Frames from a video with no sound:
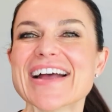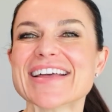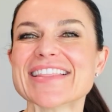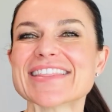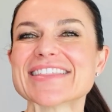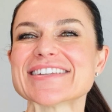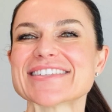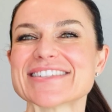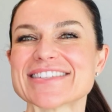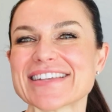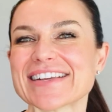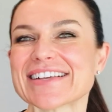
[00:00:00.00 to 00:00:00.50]

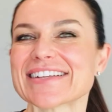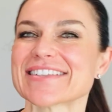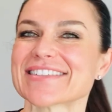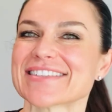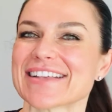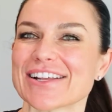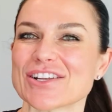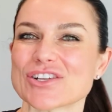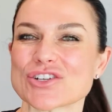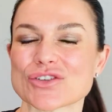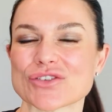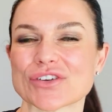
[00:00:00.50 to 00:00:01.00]
The 6th
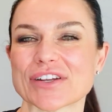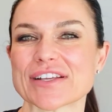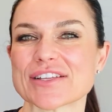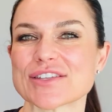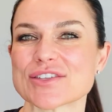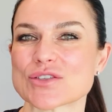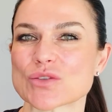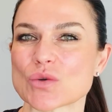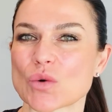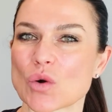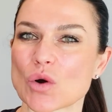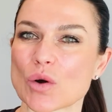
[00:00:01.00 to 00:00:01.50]
century
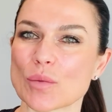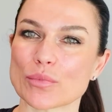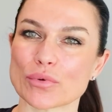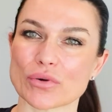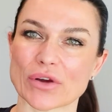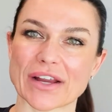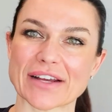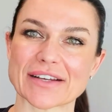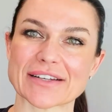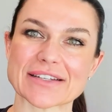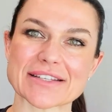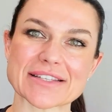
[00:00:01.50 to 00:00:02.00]
saw
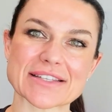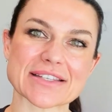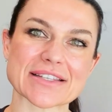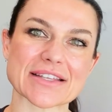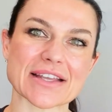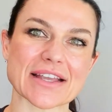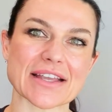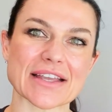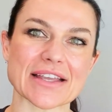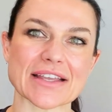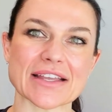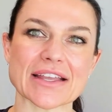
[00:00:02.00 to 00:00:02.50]

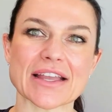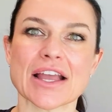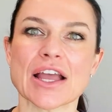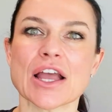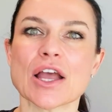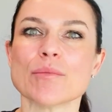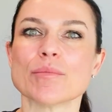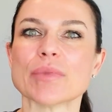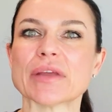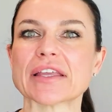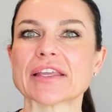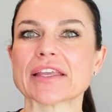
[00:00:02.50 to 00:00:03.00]
pregnancy
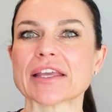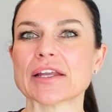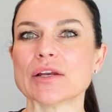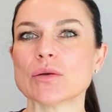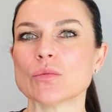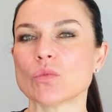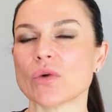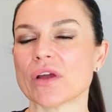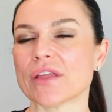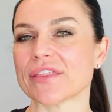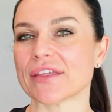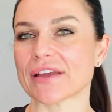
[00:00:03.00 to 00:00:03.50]

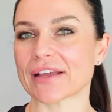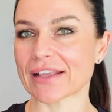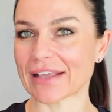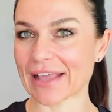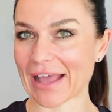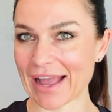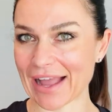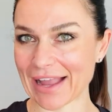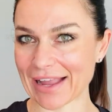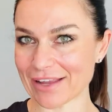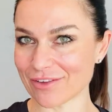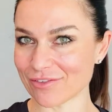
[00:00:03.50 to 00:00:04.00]
begin with a
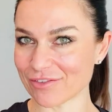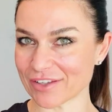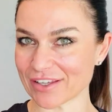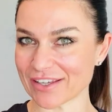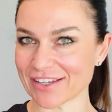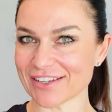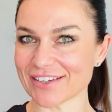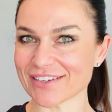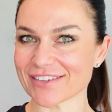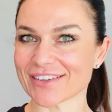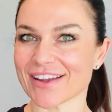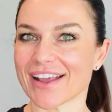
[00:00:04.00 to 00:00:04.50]

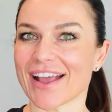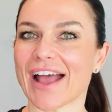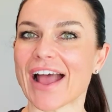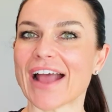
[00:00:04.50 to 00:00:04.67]
caveat